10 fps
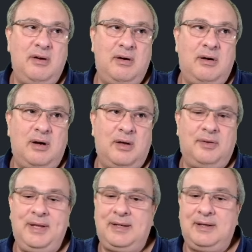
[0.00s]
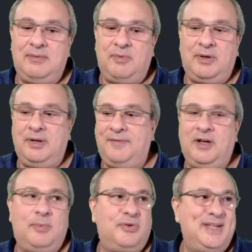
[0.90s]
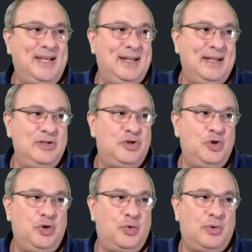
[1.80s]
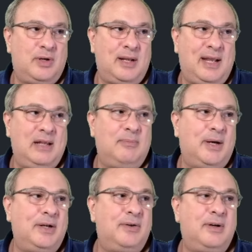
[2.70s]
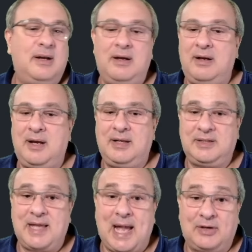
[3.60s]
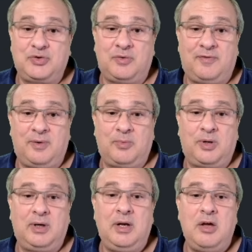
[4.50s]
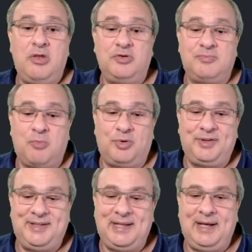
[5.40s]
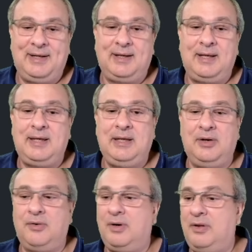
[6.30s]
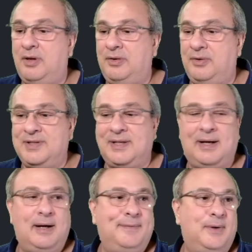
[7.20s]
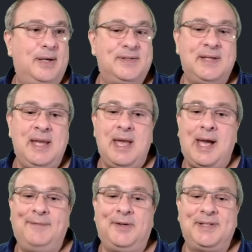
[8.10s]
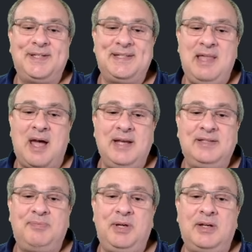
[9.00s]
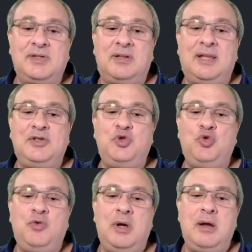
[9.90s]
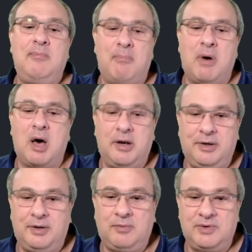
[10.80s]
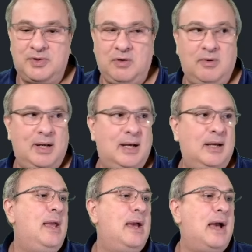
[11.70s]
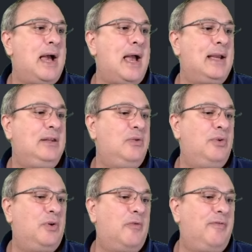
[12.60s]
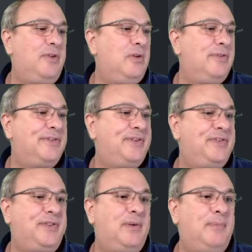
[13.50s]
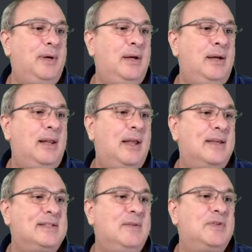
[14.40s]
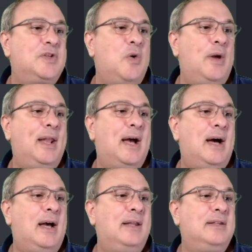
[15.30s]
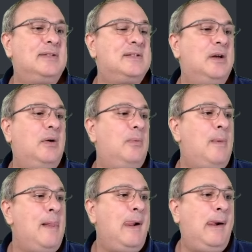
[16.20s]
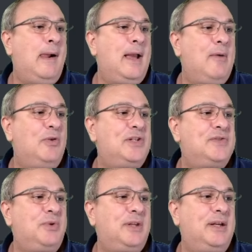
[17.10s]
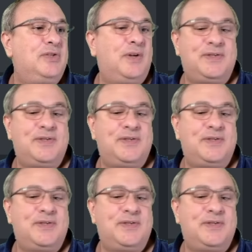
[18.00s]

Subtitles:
a link readily available to get into your Antminer actual firmware. There's more data here than there is on HiveOS. HiveOS is nice because it lets you monitor what's going on. I can do an overview of the system. I can see what's going on. So, which is really interesting